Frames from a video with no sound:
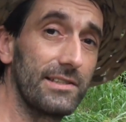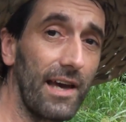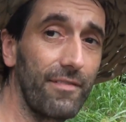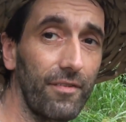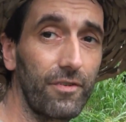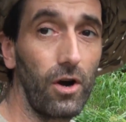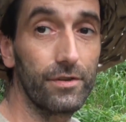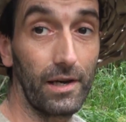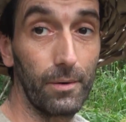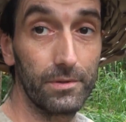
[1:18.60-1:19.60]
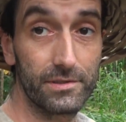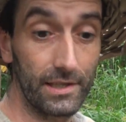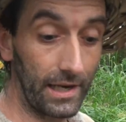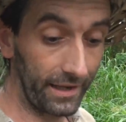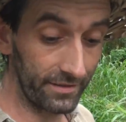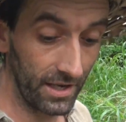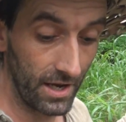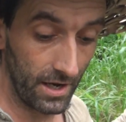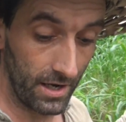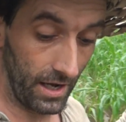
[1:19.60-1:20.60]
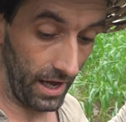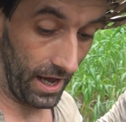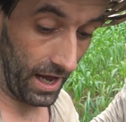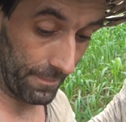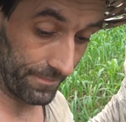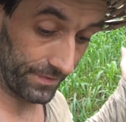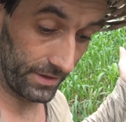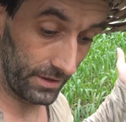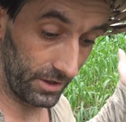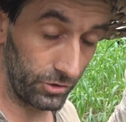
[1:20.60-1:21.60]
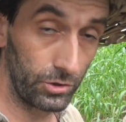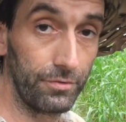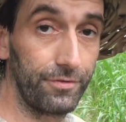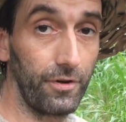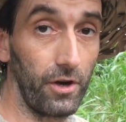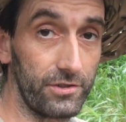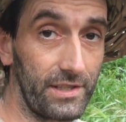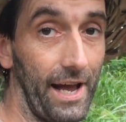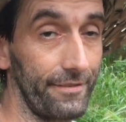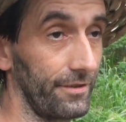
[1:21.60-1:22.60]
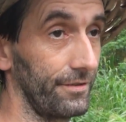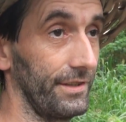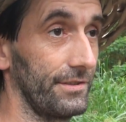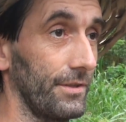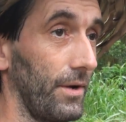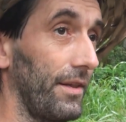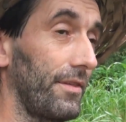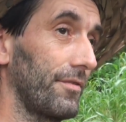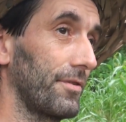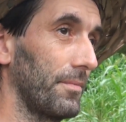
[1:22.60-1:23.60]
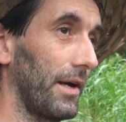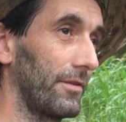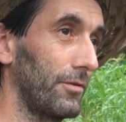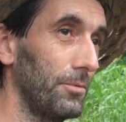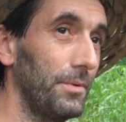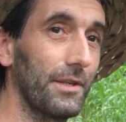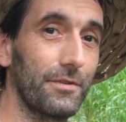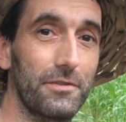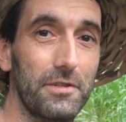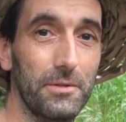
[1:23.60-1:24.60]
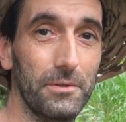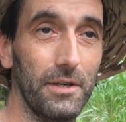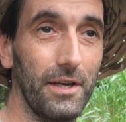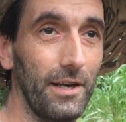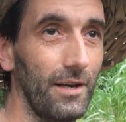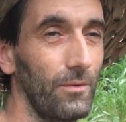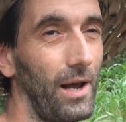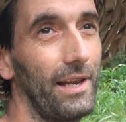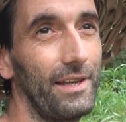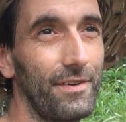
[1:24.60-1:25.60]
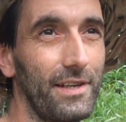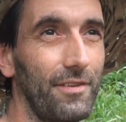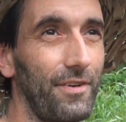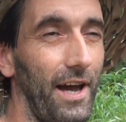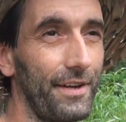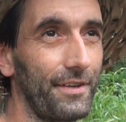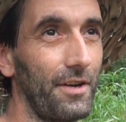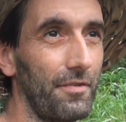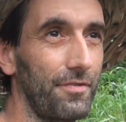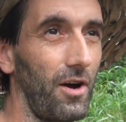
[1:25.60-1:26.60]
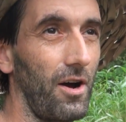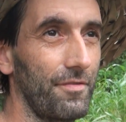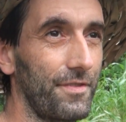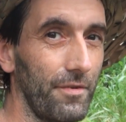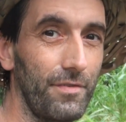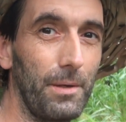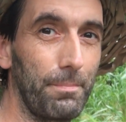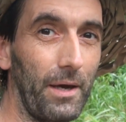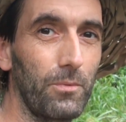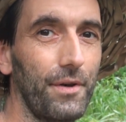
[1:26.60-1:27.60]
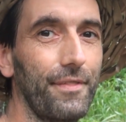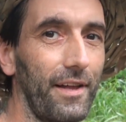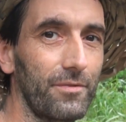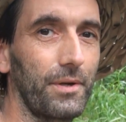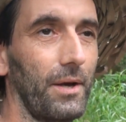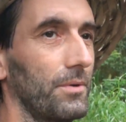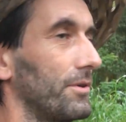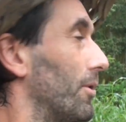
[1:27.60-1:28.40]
saver, of course, I would select the 2 first categories, anything from like 2 meters to, well, even if I had enough of the really big one, that's what I would